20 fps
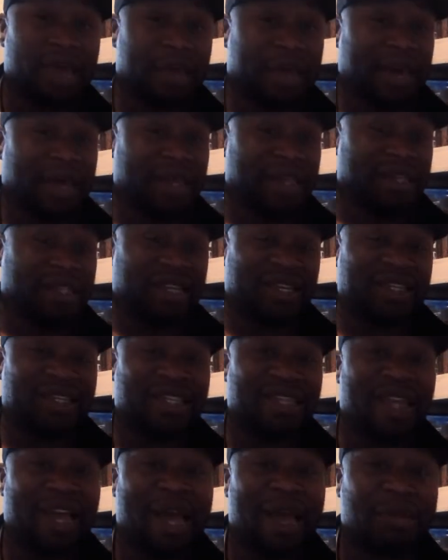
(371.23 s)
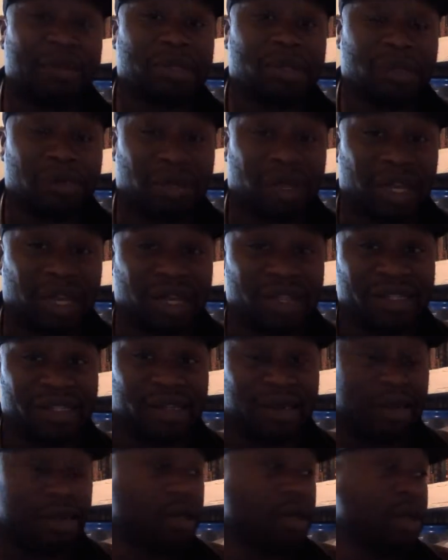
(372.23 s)
about it is it's an absolute
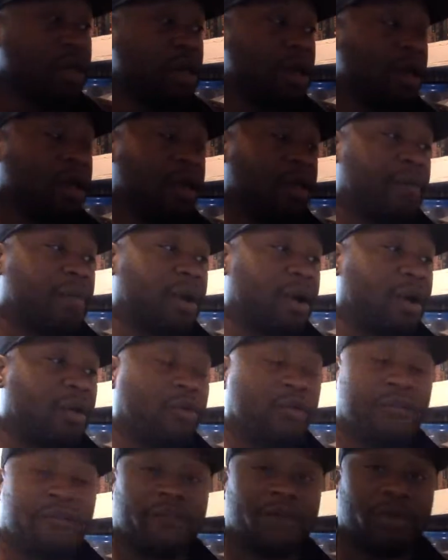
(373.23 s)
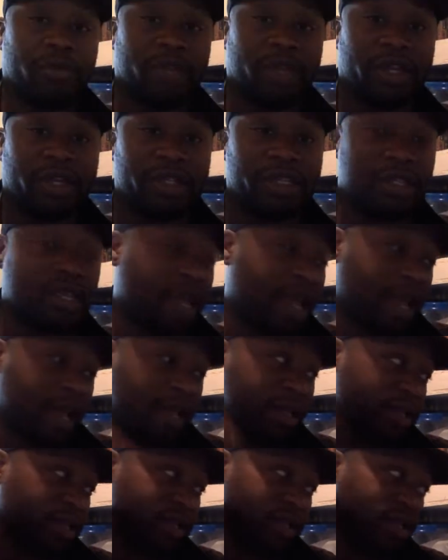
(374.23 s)
guzzler. I will fill this
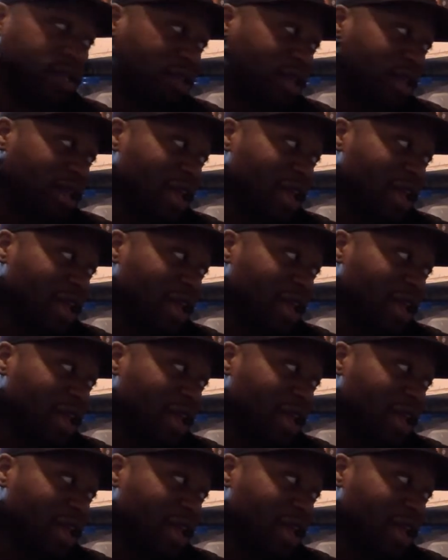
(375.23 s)
and